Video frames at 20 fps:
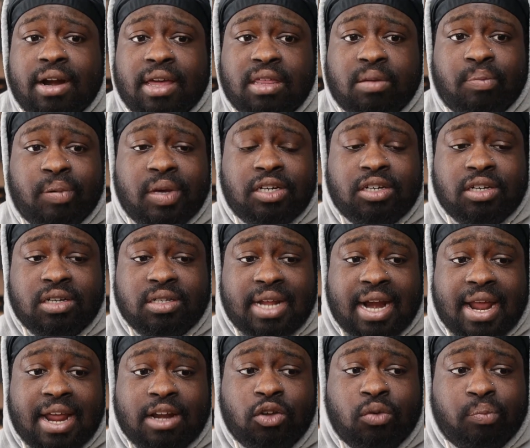The pictures that
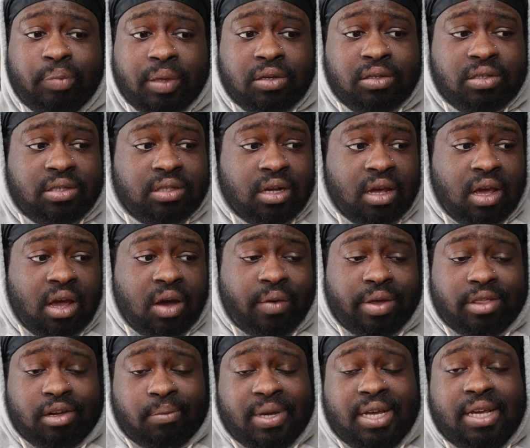I do post,
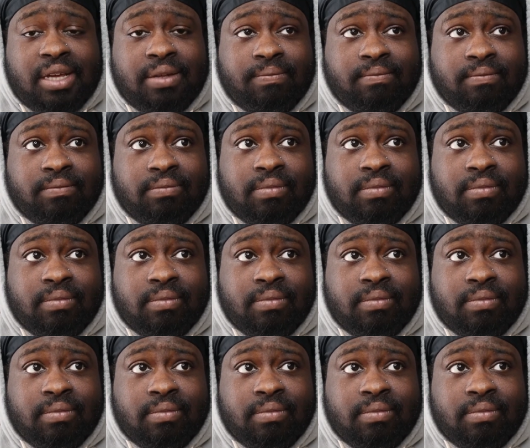whether it be